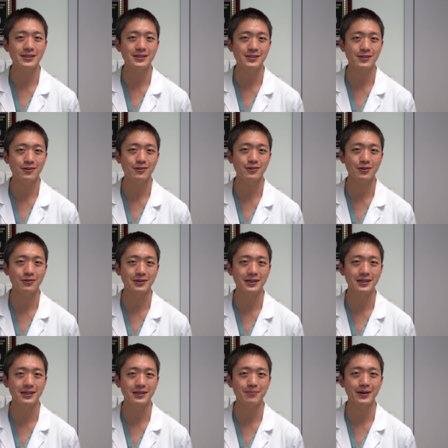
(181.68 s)
consider
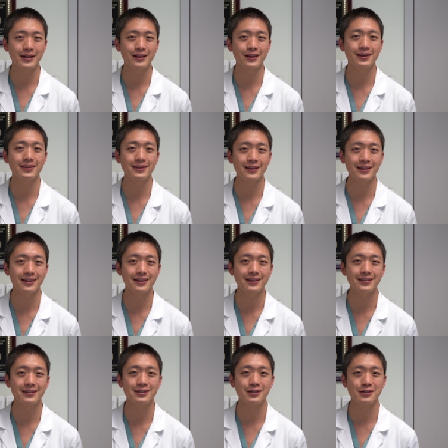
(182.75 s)
donating by clicking the link
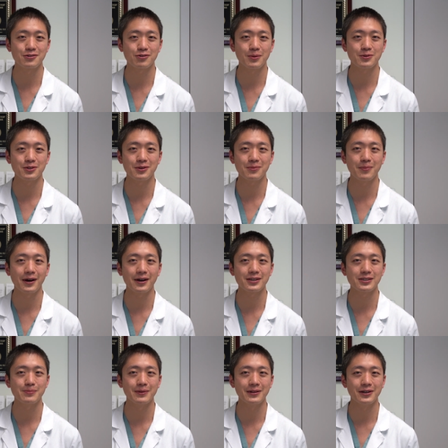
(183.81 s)
in the description
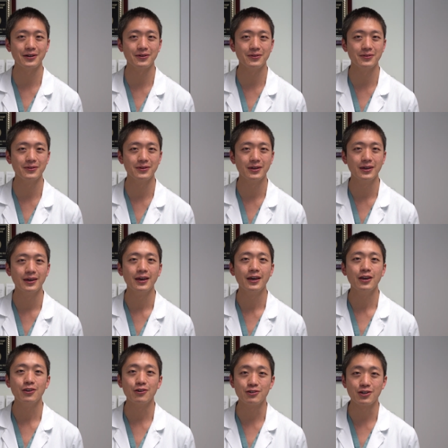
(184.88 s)
box below.
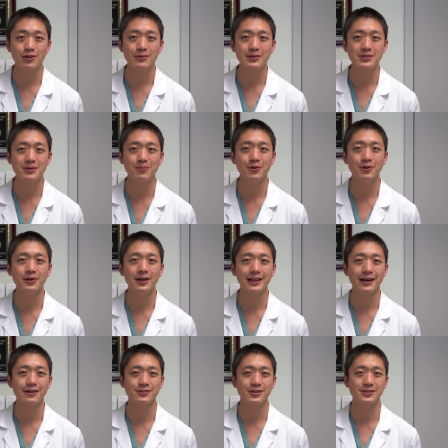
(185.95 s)
Your generous support
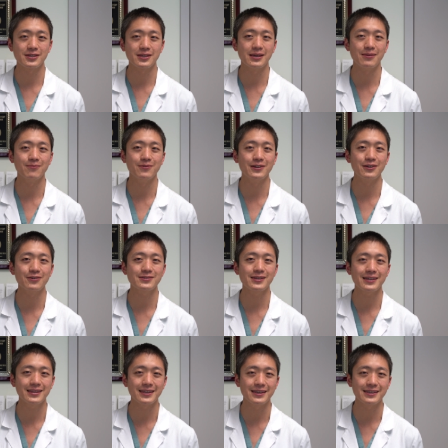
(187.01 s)
allows us to keep videos
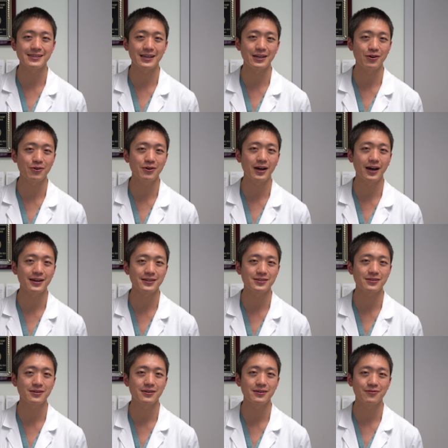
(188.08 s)
like these at no
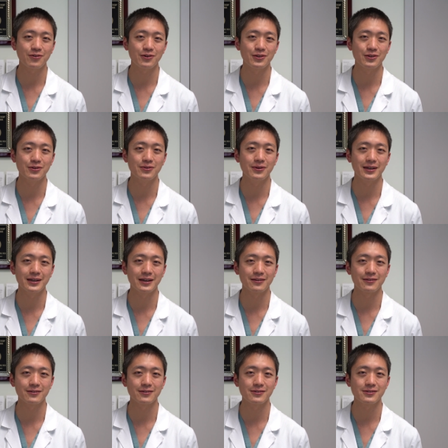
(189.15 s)
cost for you and
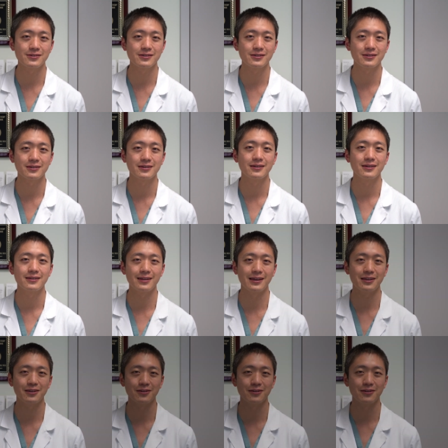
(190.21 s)
others. Thank